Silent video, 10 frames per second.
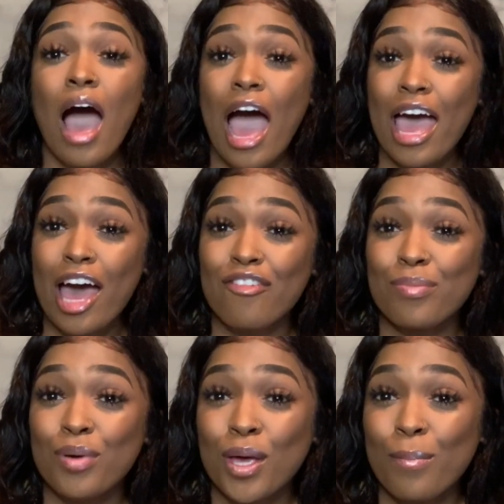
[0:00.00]
I have
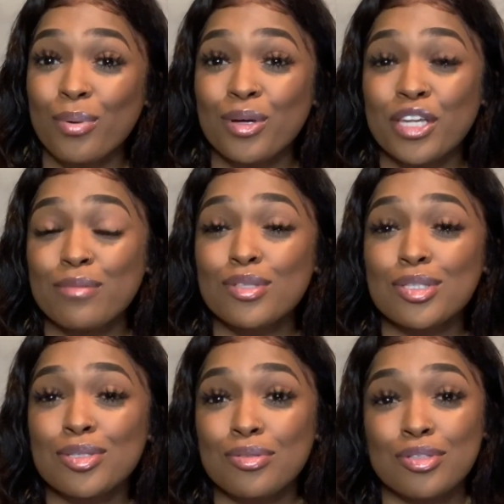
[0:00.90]
a pit bull named
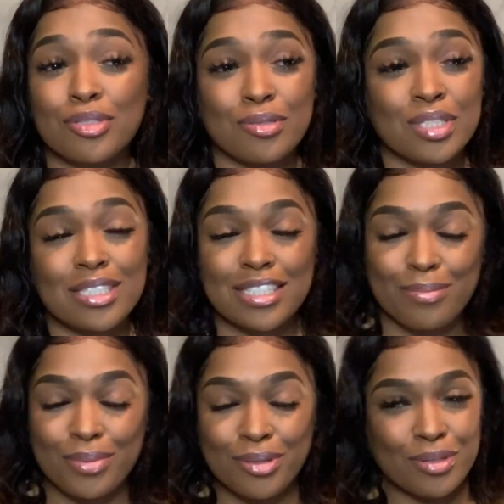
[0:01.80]
Zuzu. She's a
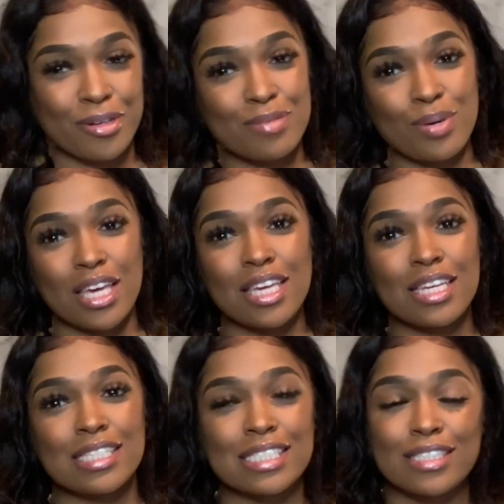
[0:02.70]
blue nose pit
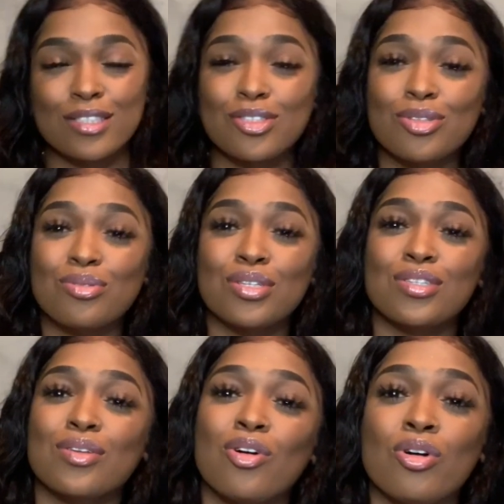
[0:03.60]
and she's 2
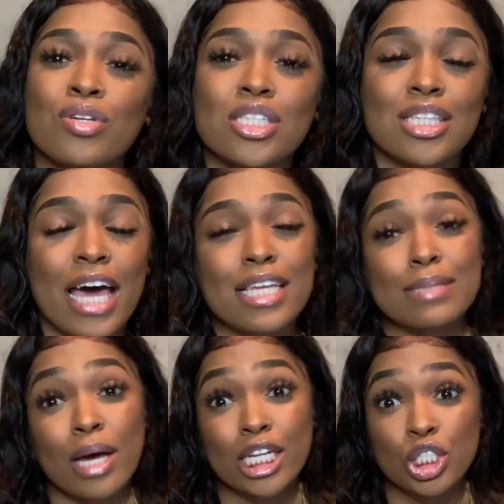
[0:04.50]
years old, and that
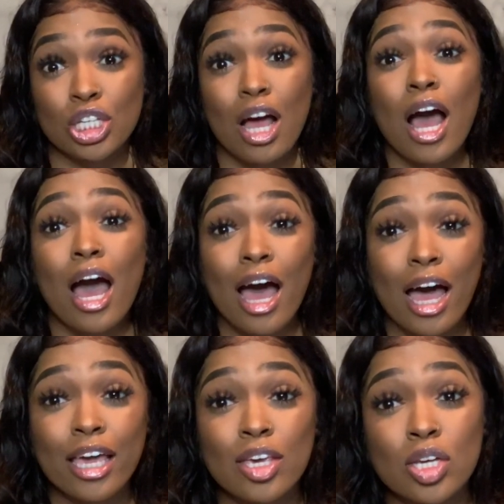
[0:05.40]
is my
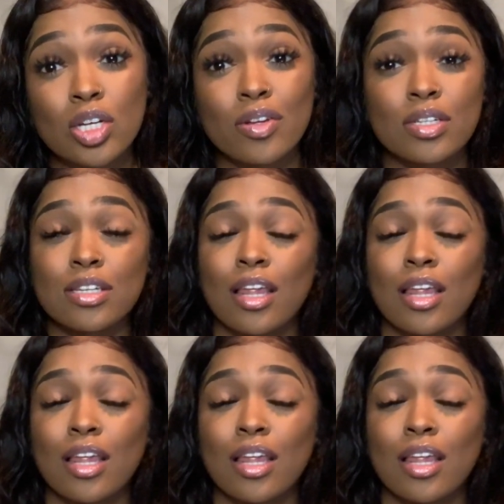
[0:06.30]
child.